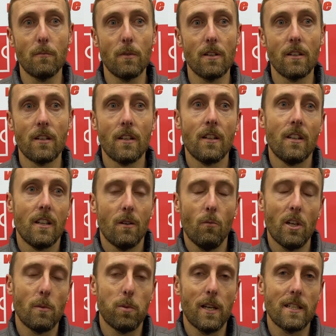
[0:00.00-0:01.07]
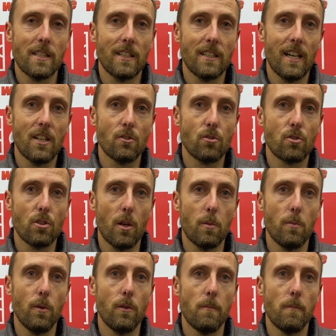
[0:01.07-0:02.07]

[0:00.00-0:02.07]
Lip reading: and when he plays like that, he's unstoppable.